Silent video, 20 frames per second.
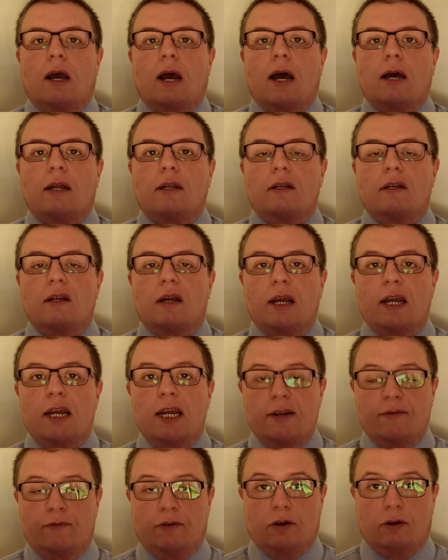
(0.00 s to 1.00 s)
And
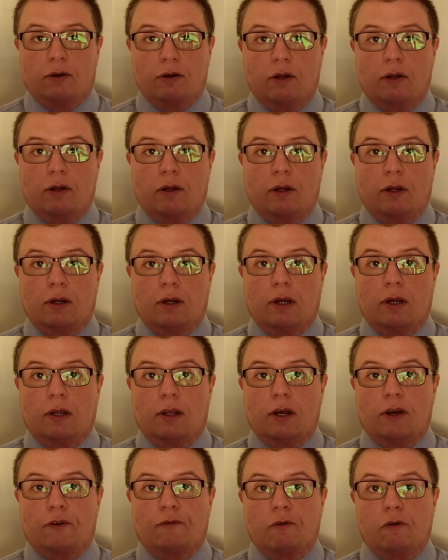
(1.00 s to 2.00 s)
even,
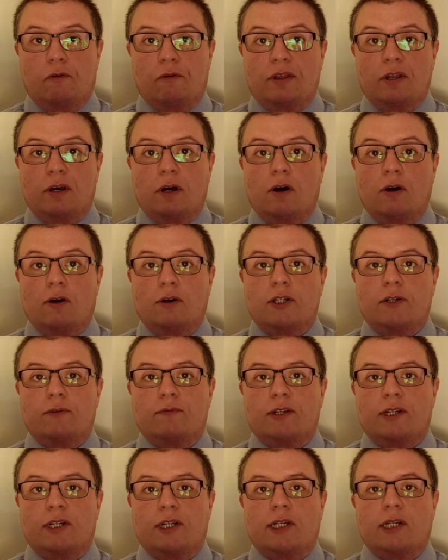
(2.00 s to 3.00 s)
therefore, in the heart of
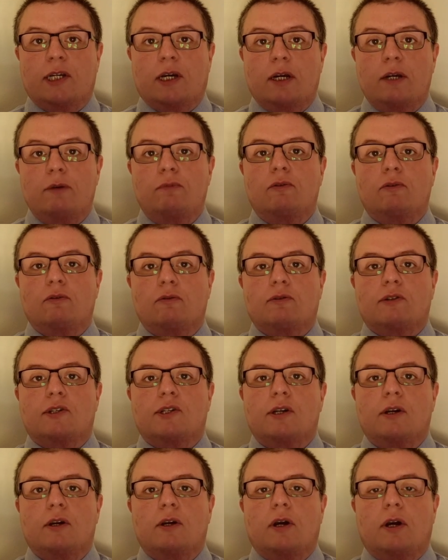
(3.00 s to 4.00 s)
the
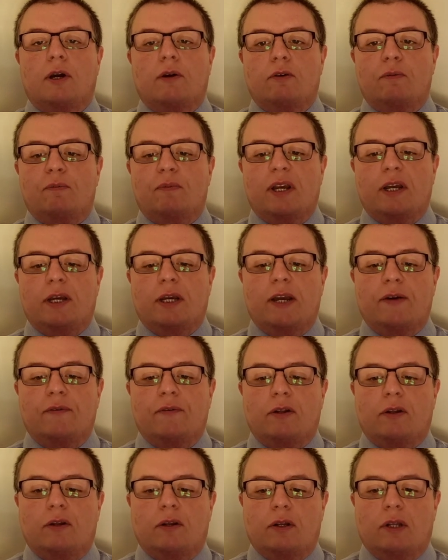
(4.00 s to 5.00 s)
disciples, who were being
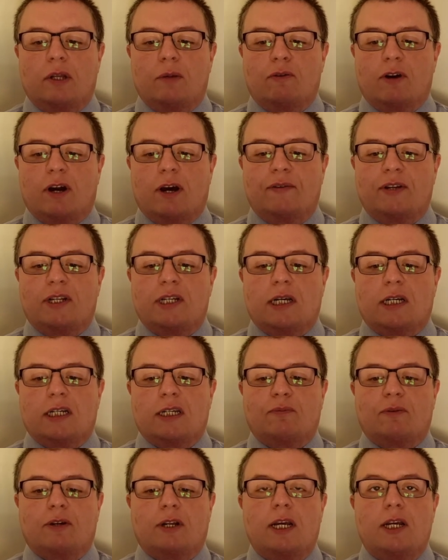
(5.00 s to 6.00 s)
given the private
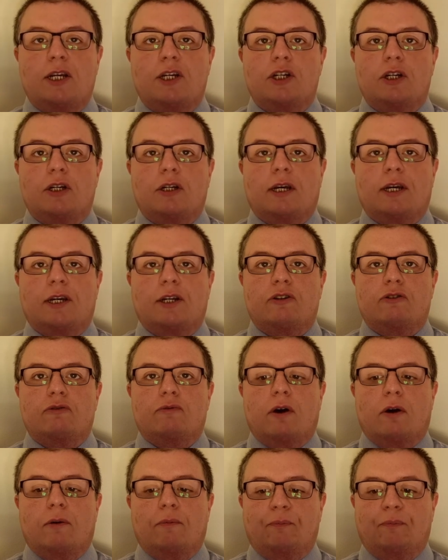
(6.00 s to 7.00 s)
explanation later
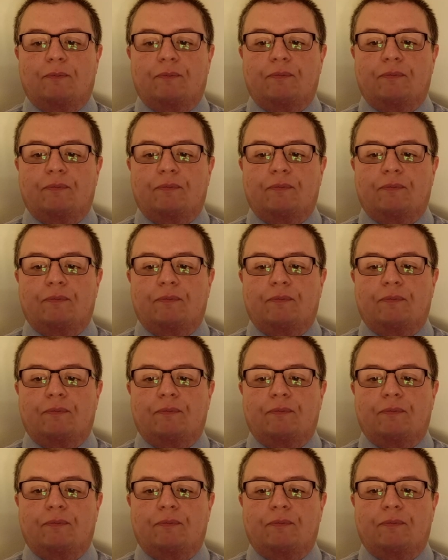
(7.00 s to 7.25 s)
on.